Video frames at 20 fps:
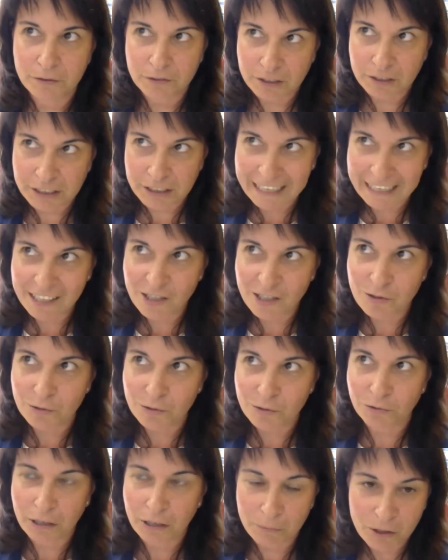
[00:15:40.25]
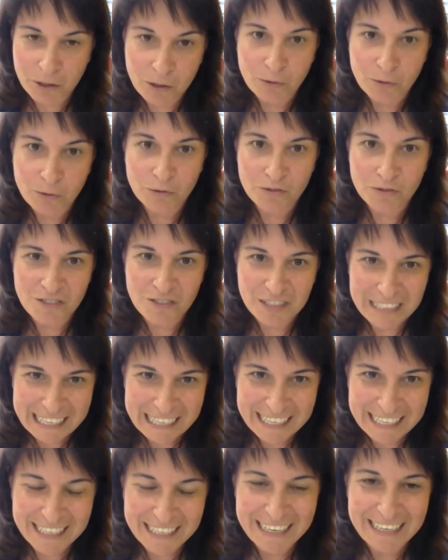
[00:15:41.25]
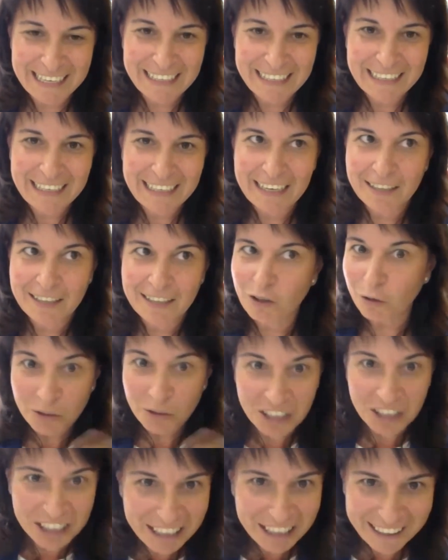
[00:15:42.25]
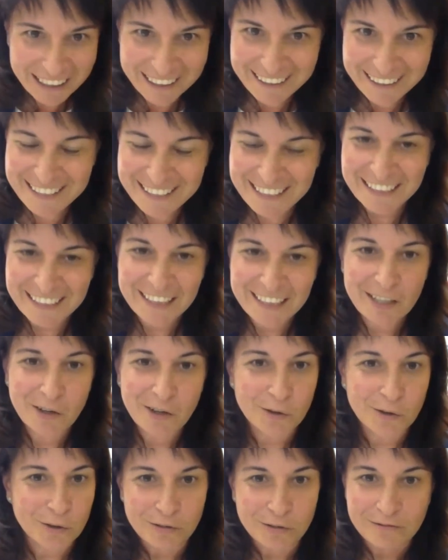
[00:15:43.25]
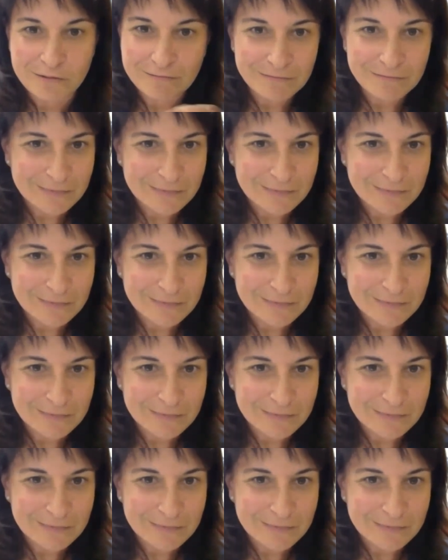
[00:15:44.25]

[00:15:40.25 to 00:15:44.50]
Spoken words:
try to review, check, communicate, or